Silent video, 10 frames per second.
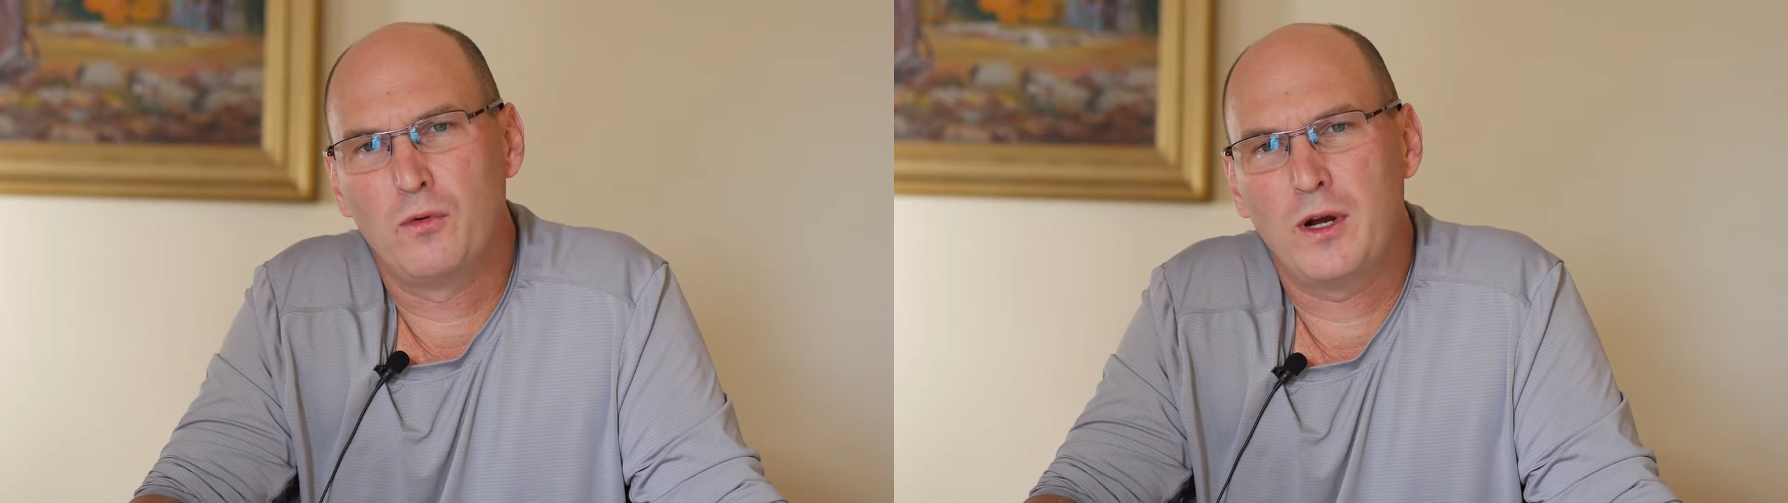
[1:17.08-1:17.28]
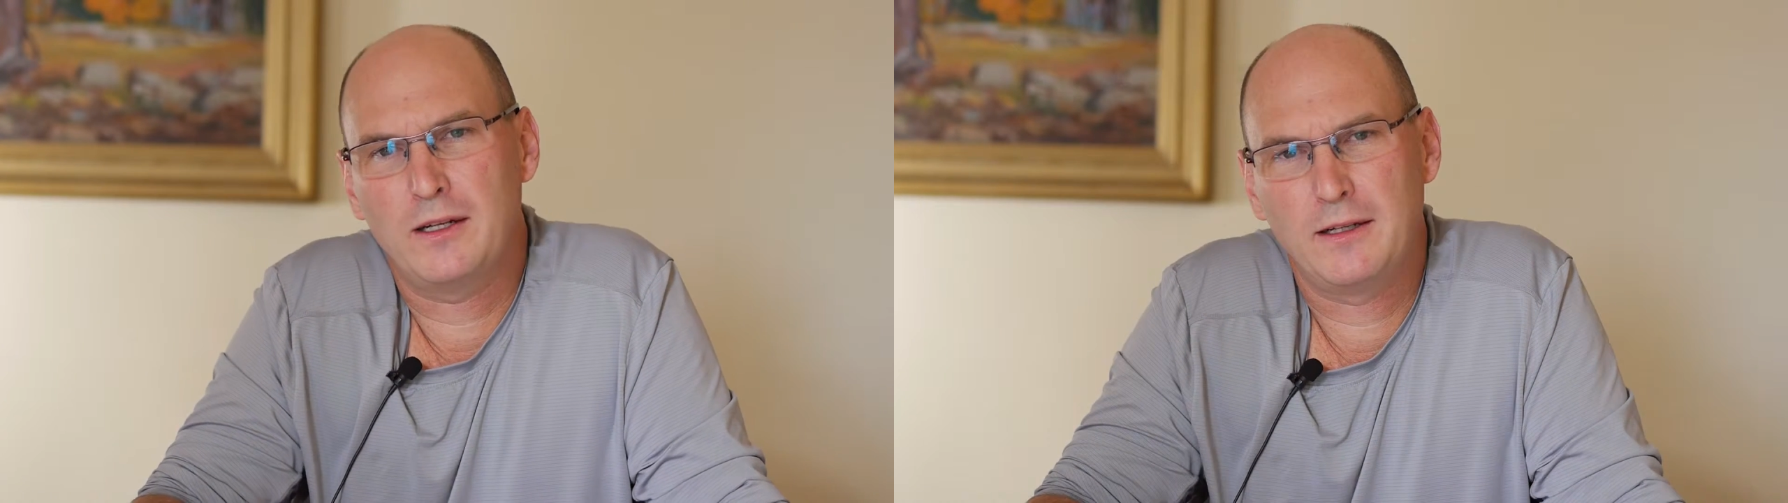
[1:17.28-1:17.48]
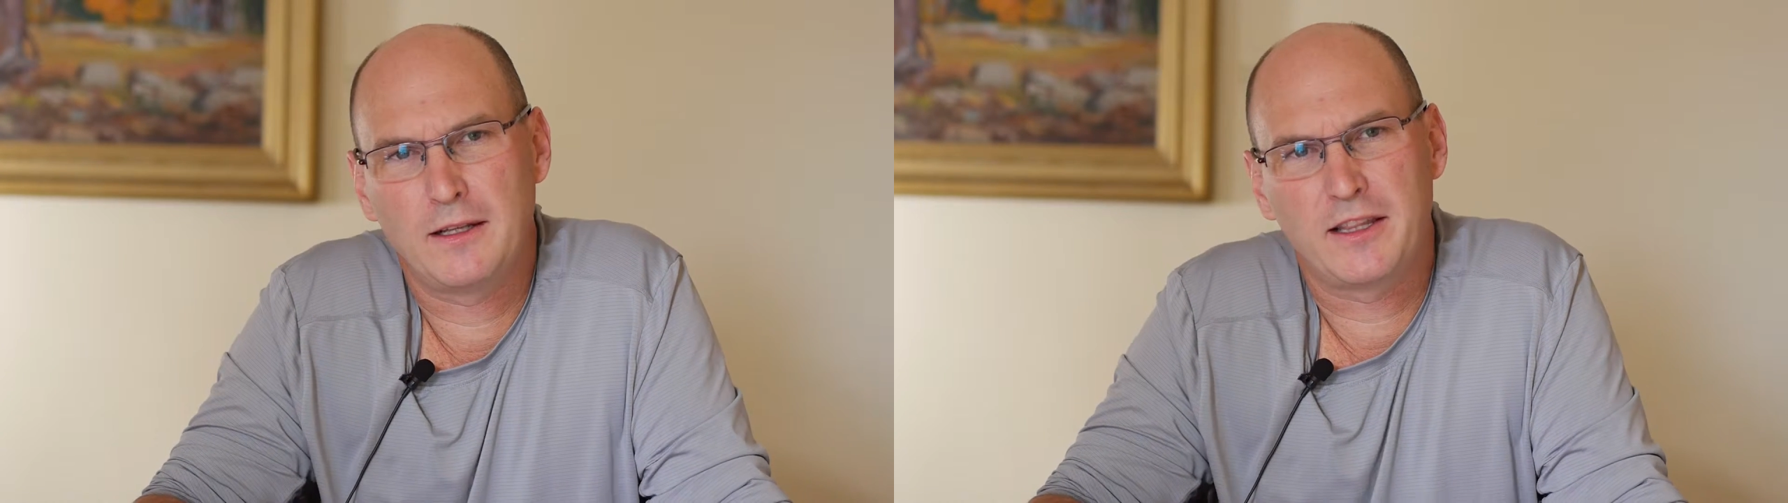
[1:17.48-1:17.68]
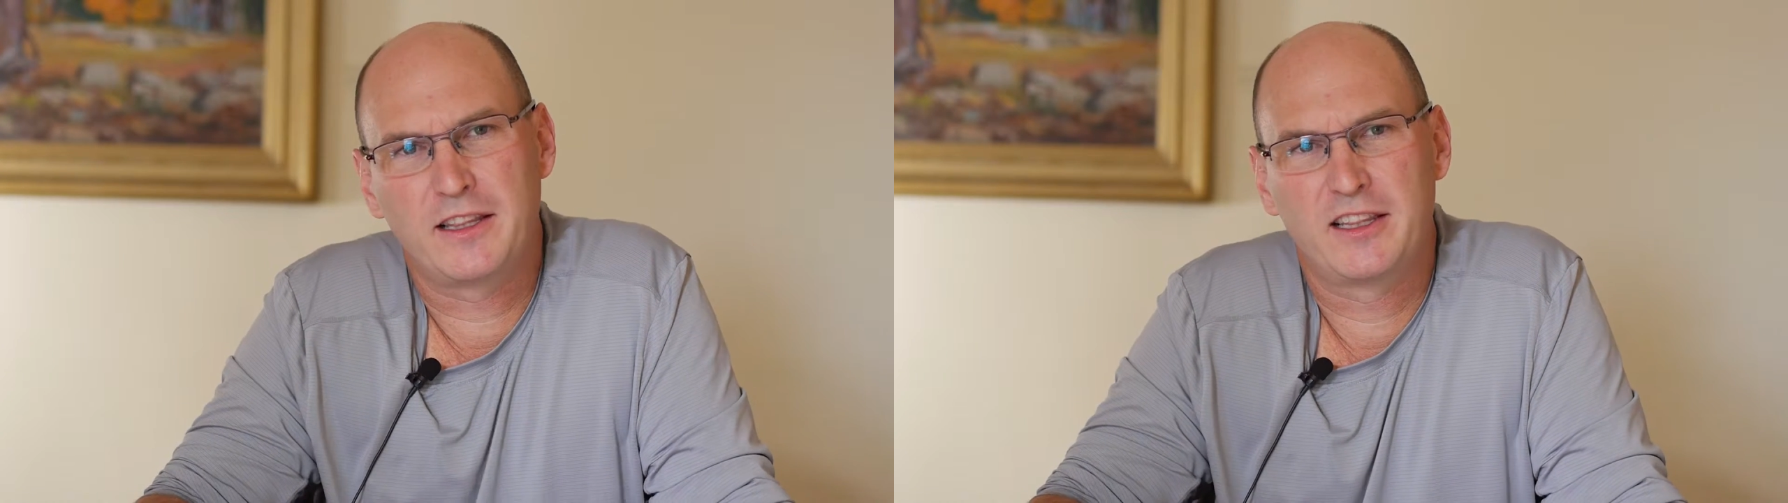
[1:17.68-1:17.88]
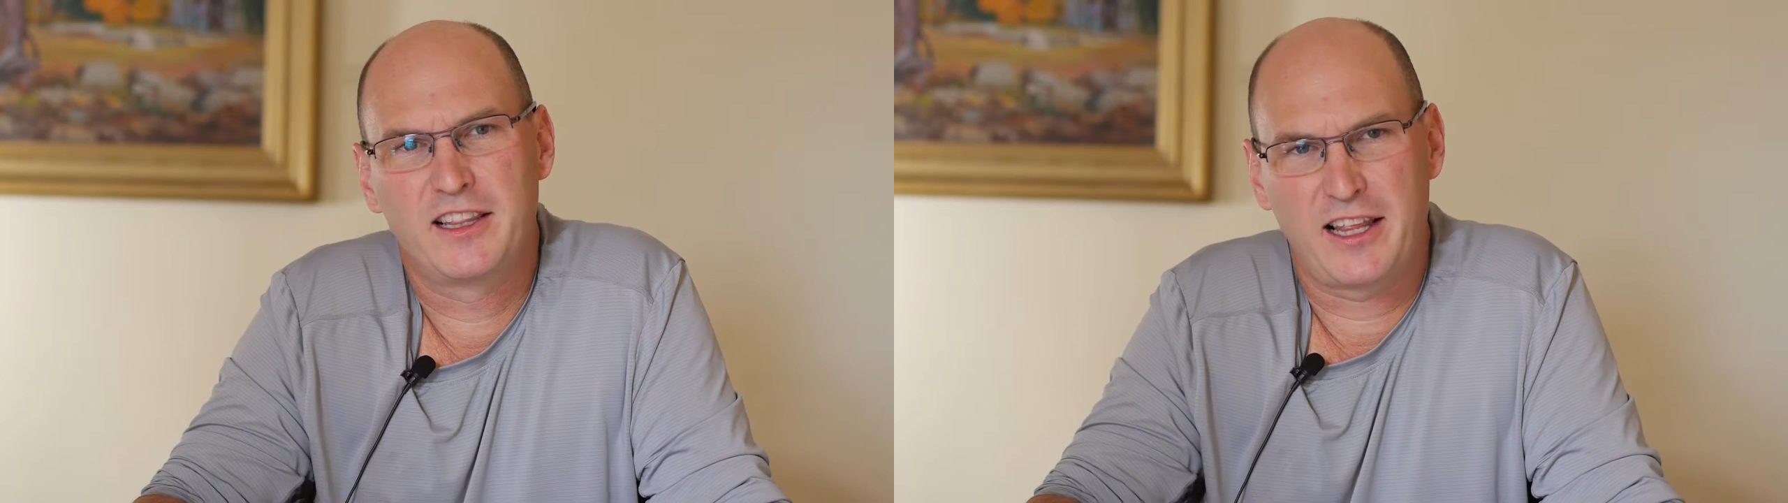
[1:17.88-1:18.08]
Well,
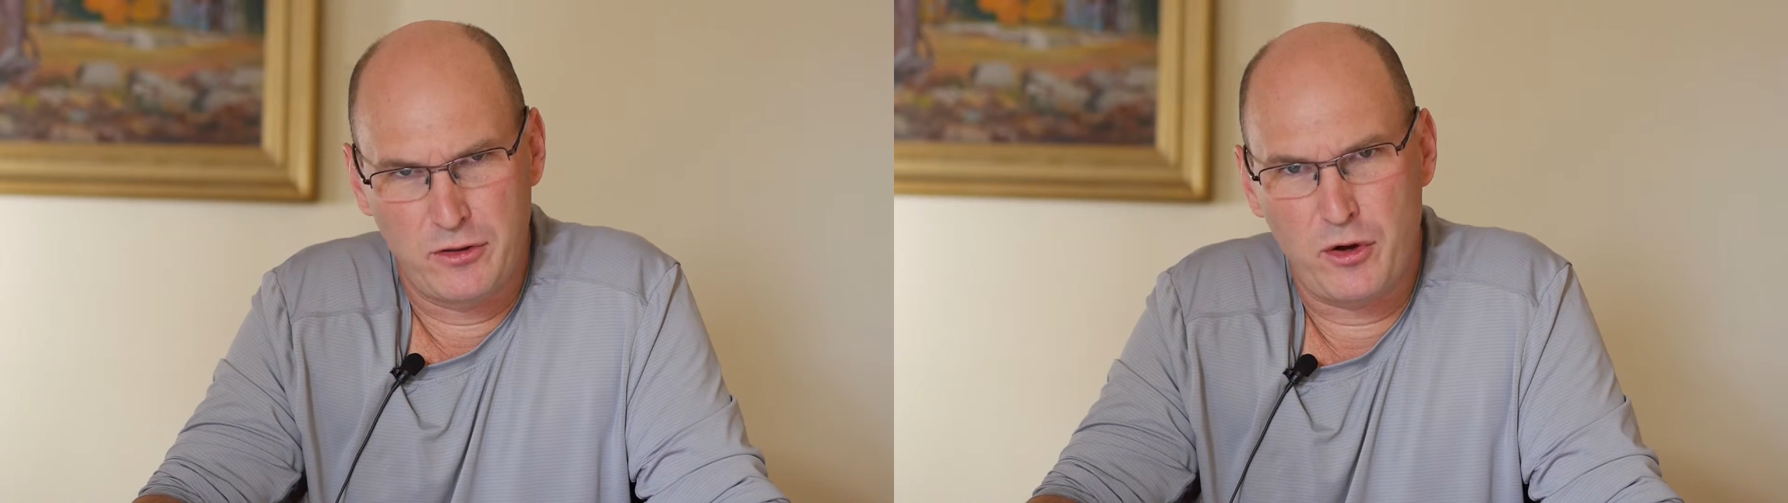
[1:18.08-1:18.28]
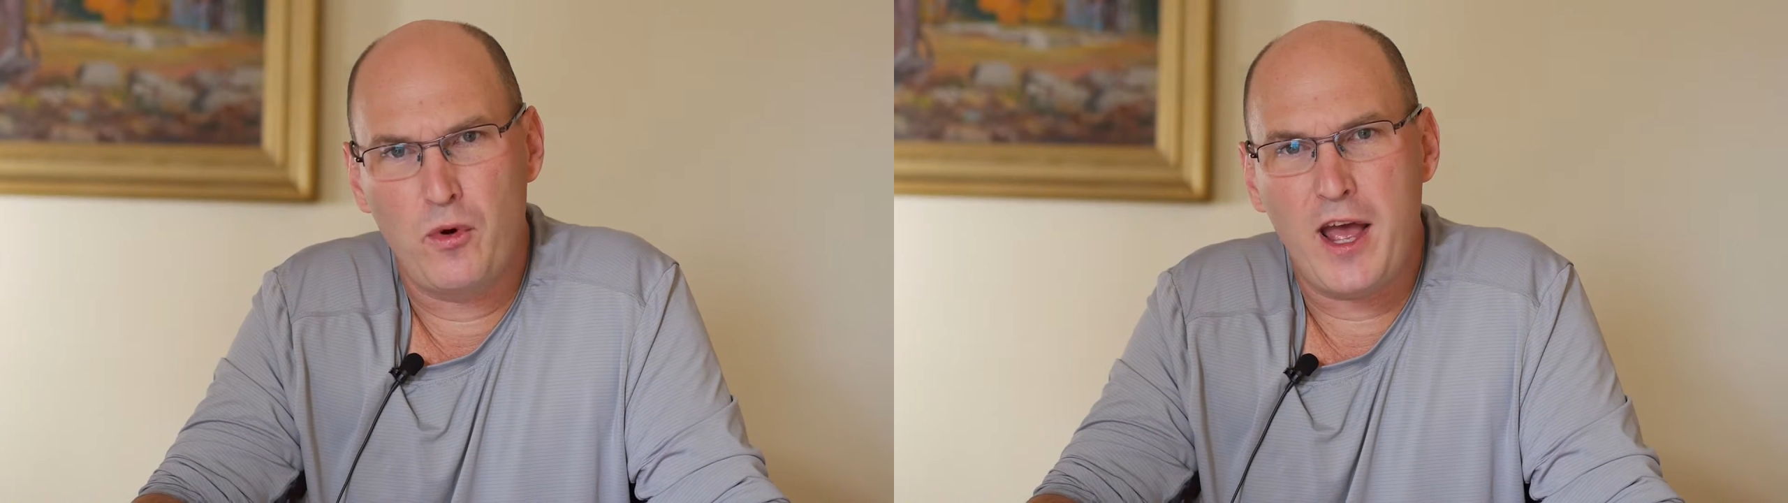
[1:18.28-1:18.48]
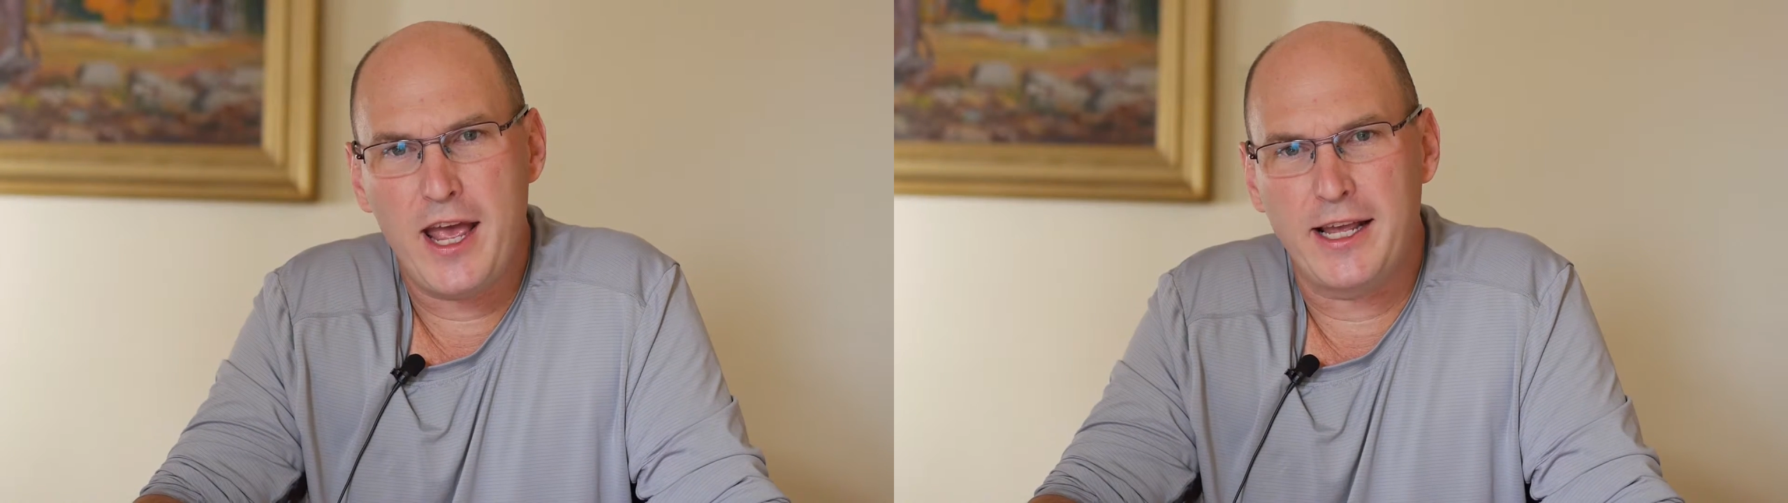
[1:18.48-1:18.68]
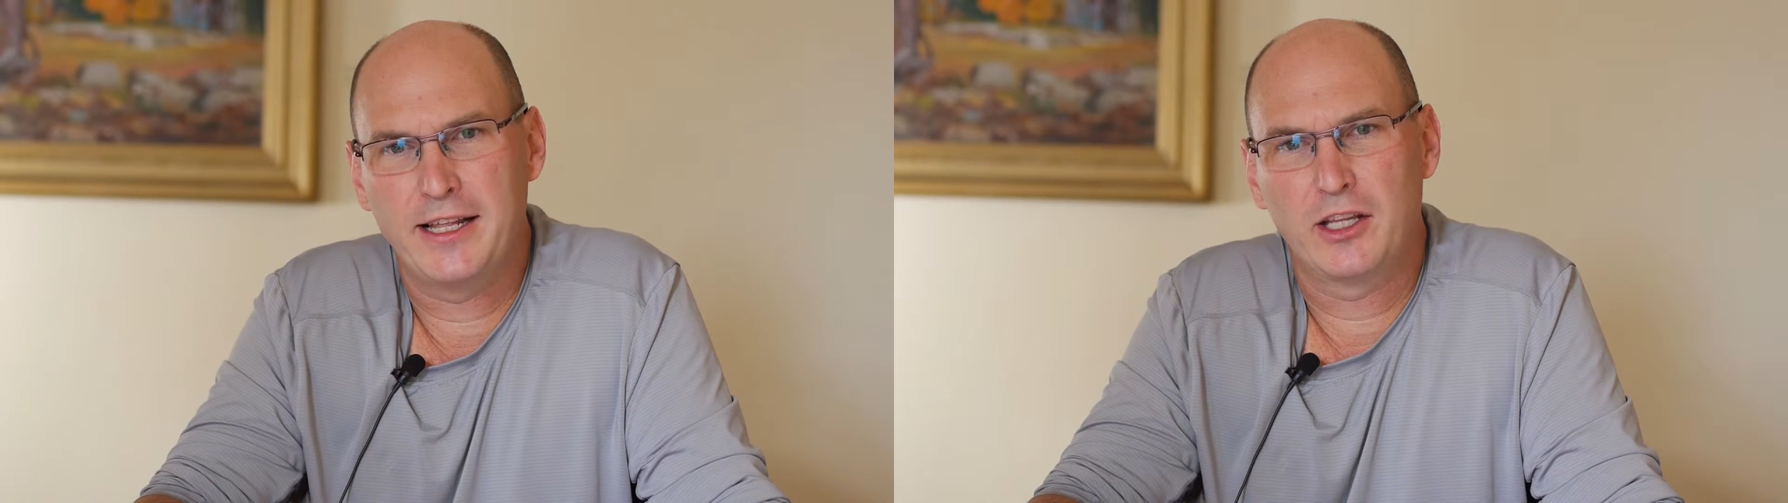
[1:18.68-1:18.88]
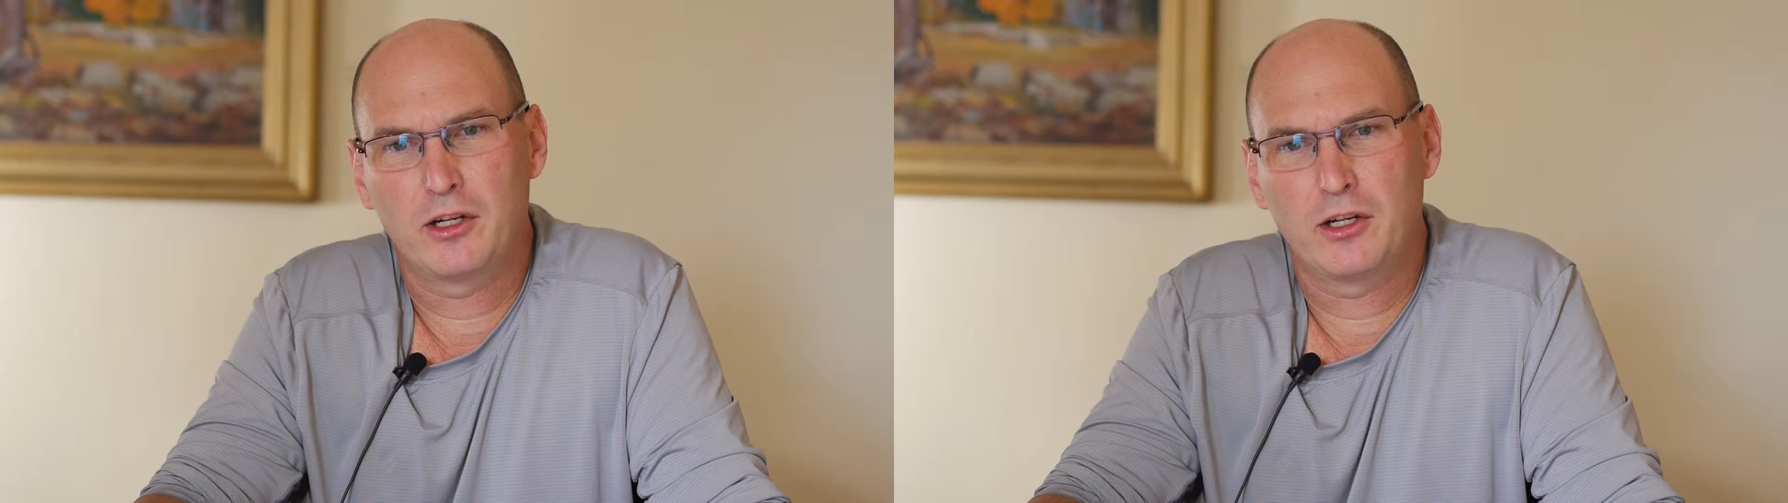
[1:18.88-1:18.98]
the wagon,